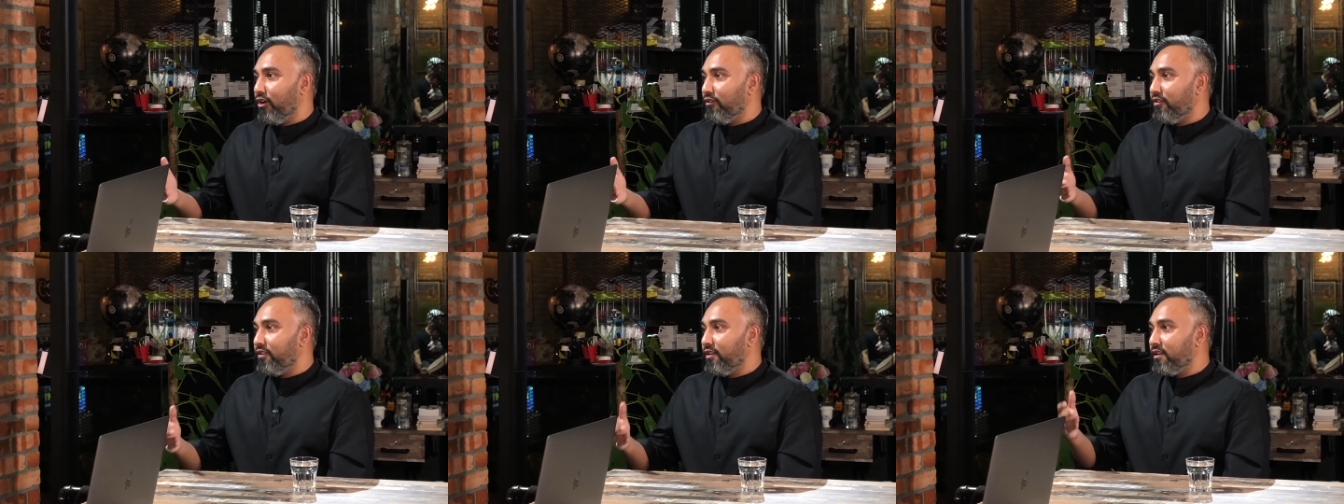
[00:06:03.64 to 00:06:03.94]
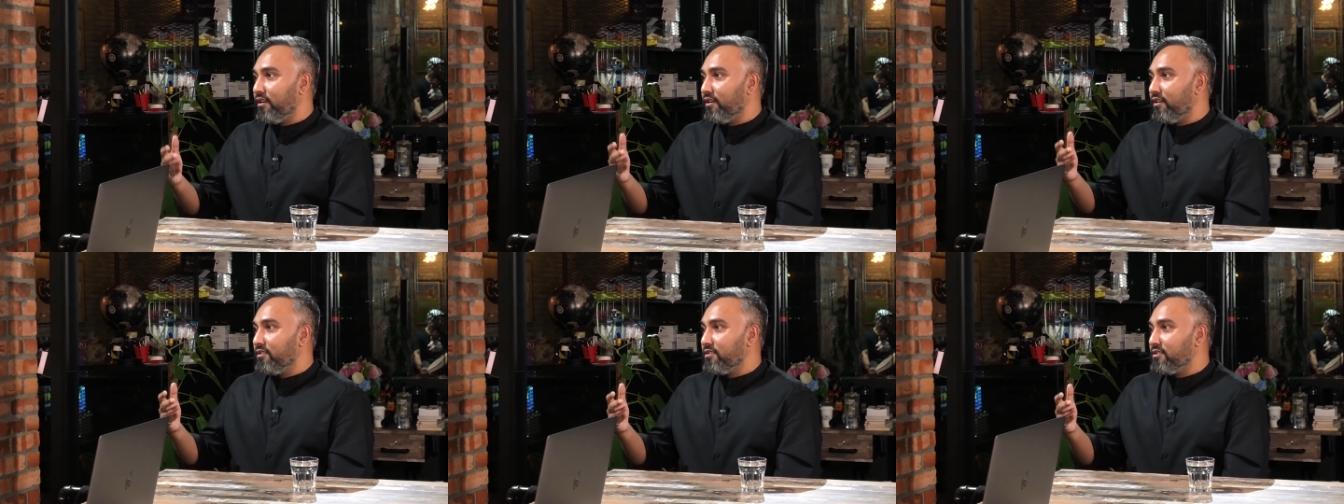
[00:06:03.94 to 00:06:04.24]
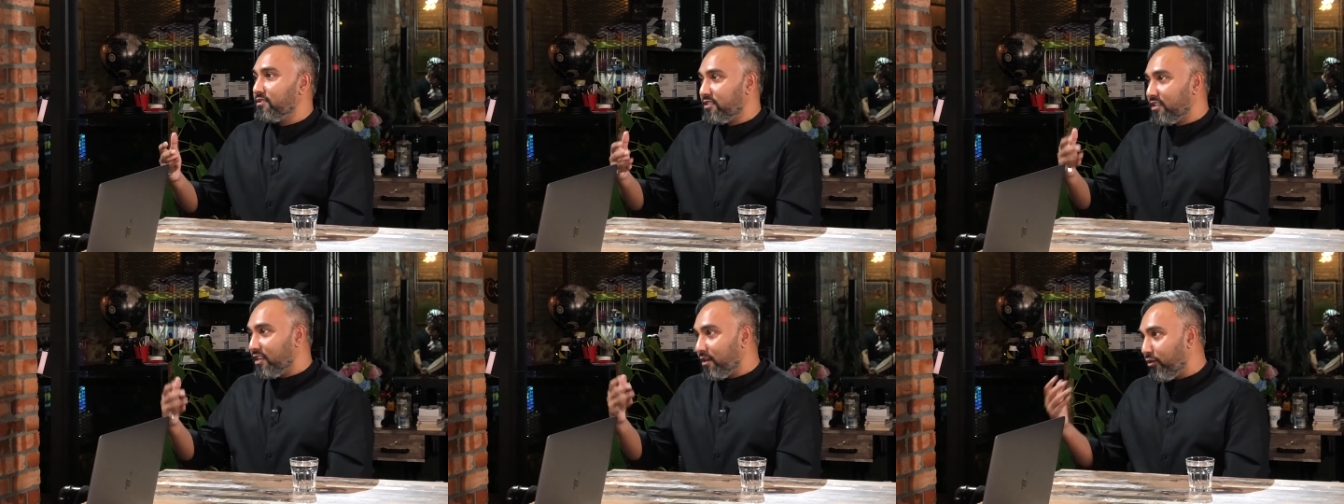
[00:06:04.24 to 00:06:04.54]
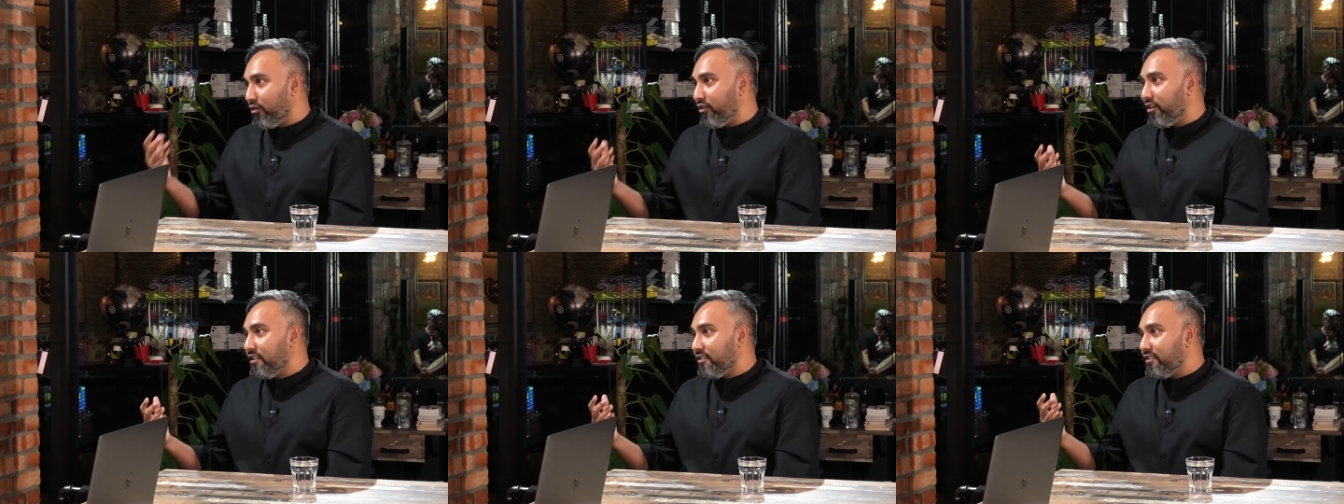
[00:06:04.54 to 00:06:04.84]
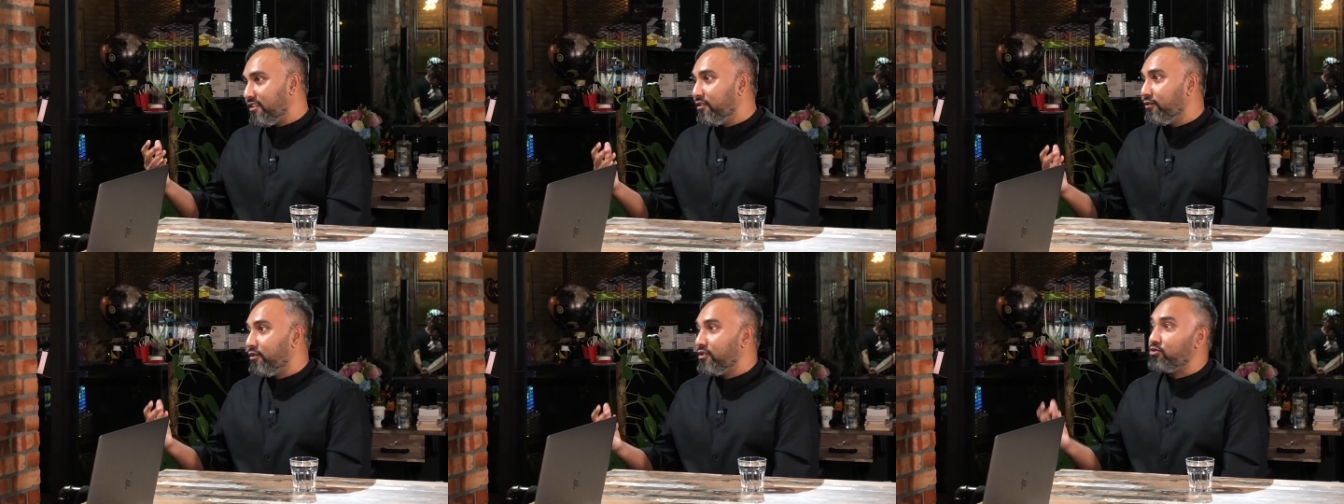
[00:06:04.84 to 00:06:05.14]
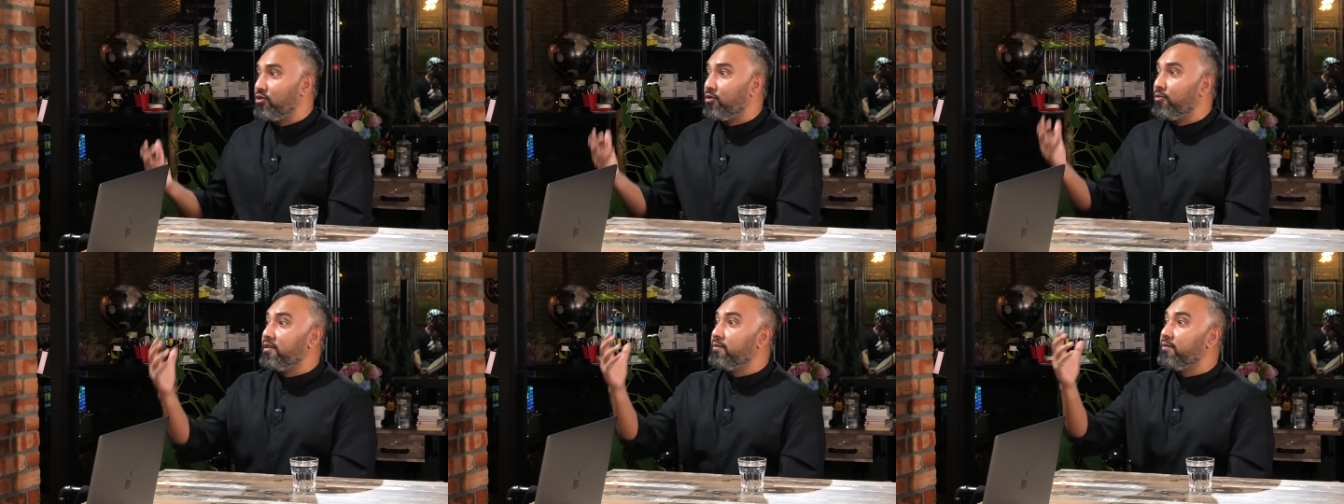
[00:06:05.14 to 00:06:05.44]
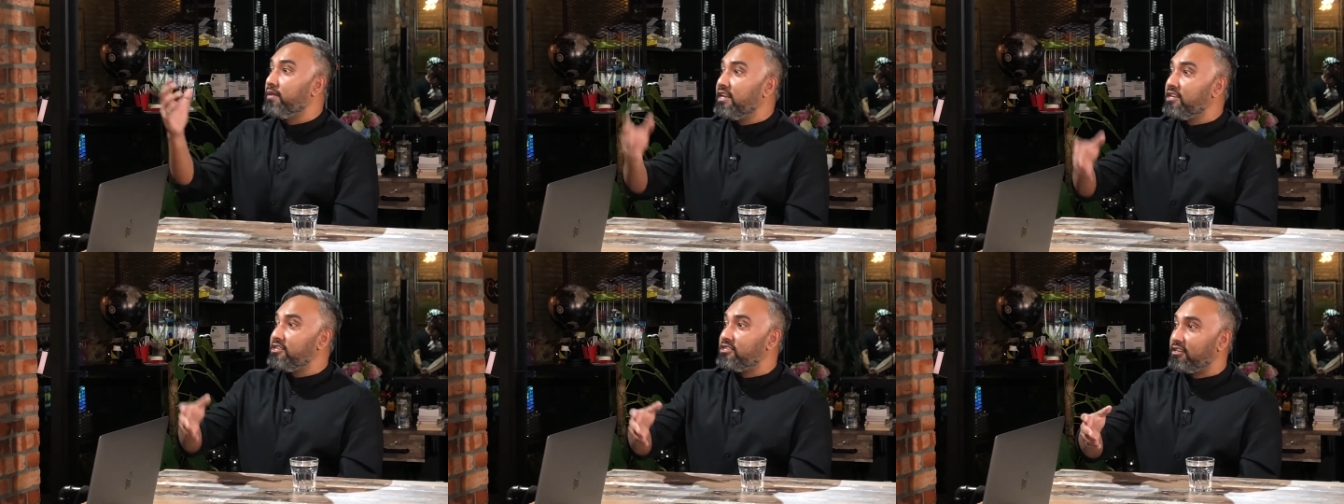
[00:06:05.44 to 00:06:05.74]
of a Singaporean entity that wants to open
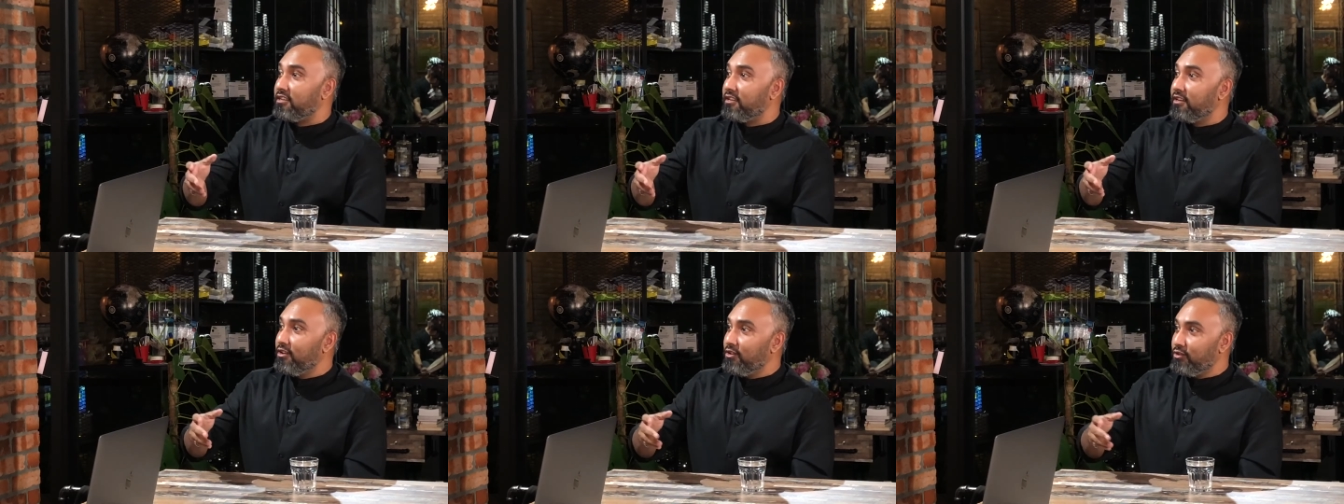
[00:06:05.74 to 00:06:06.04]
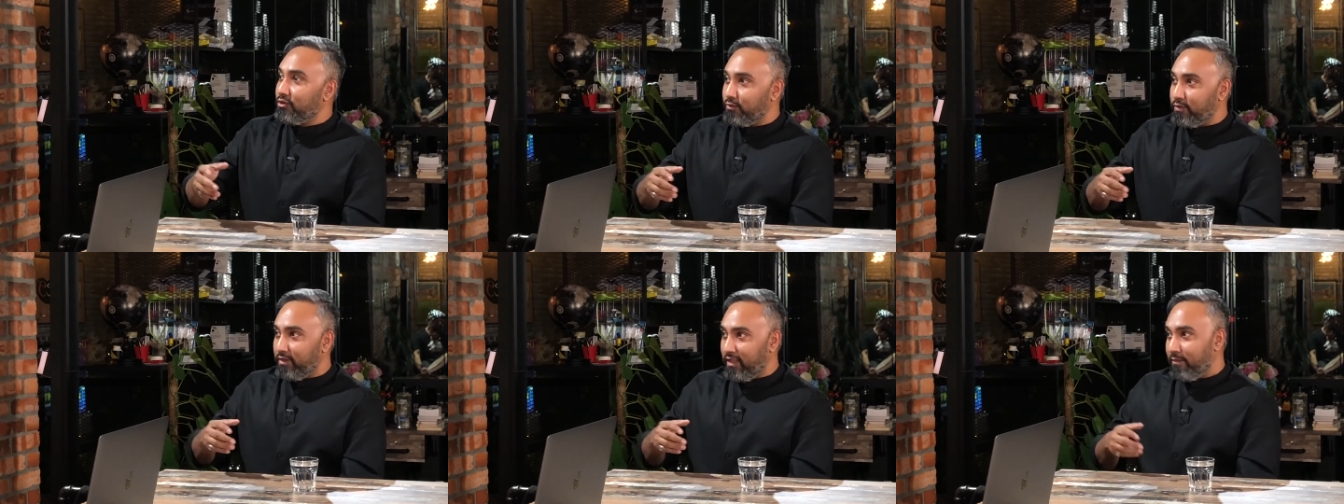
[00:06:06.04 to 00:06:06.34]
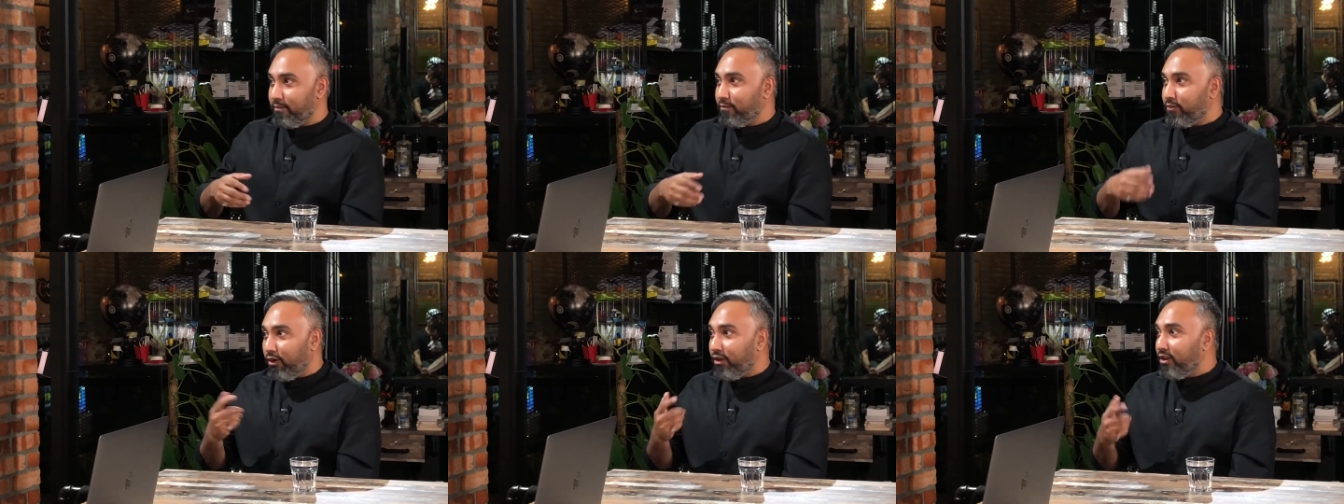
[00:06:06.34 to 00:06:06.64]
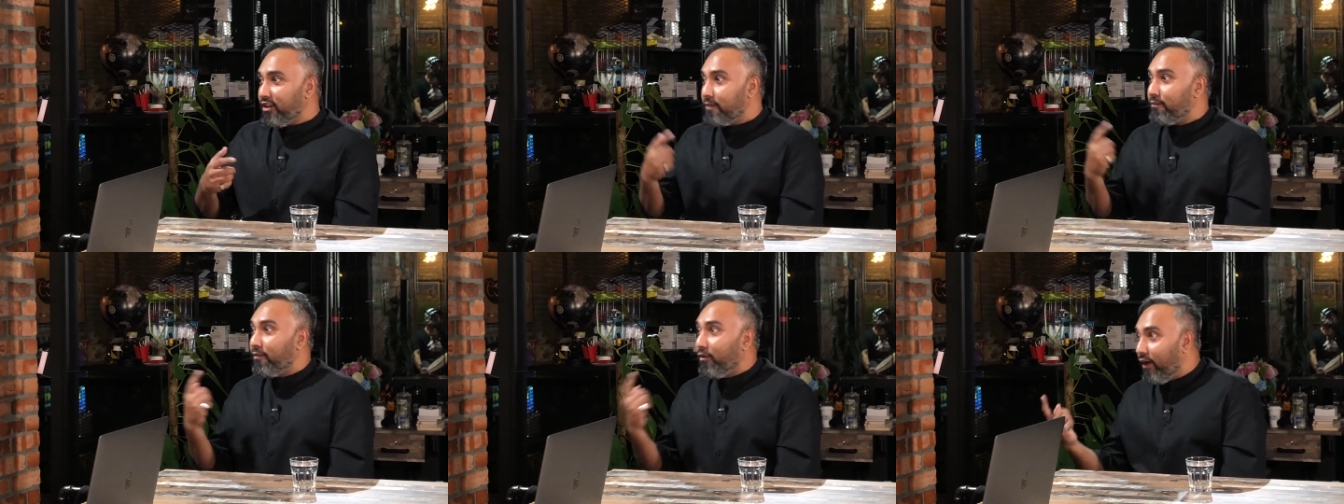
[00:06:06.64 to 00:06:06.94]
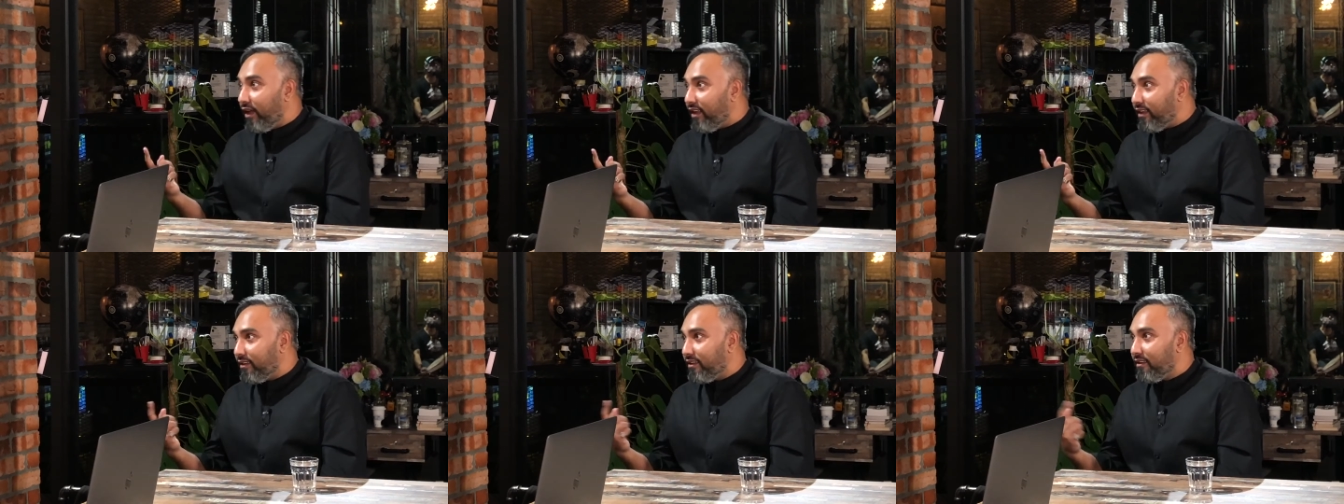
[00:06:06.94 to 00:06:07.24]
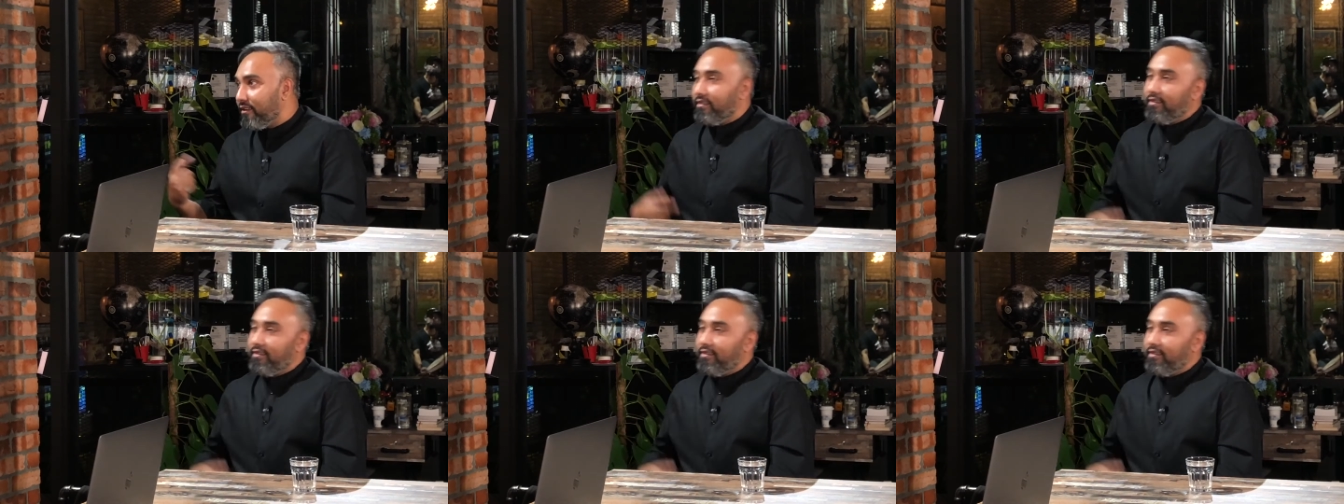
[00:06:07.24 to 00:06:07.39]
in Malaysia to oh. be employee number one?